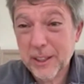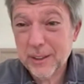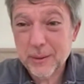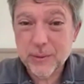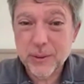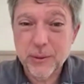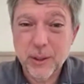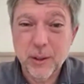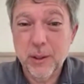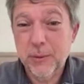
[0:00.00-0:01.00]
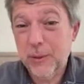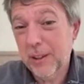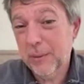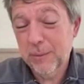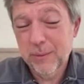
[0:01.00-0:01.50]
I mean, if
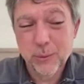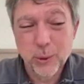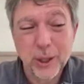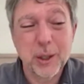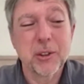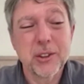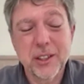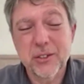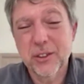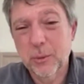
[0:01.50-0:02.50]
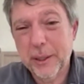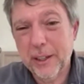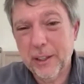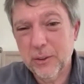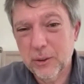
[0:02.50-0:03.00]
I welcome suggestions
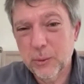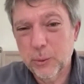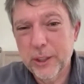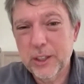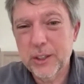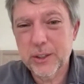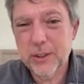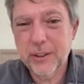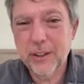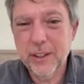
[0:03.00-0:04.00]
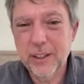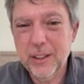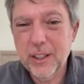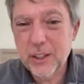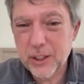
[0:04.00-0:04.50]
about how to reach
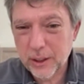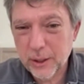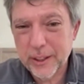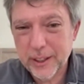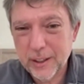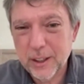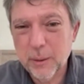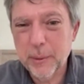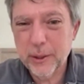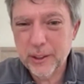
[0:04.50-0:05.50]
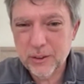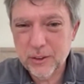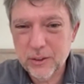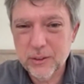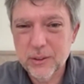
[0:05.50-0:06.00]
the teaching and learning
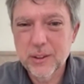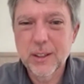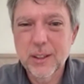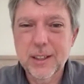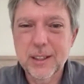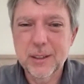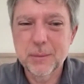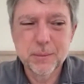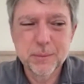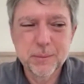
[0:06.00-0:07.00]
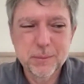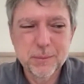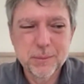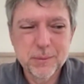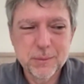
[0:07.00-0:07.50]
communities, um,
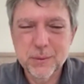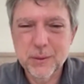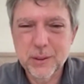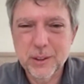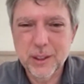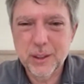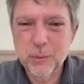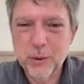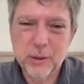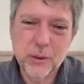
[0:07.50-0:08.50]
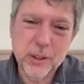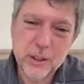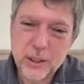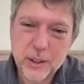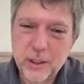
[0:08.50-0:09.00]
in
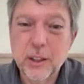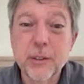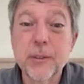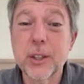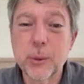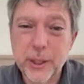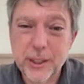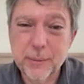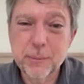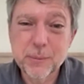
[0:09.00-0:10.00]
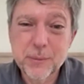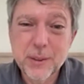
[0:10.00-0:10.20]
an efficient way.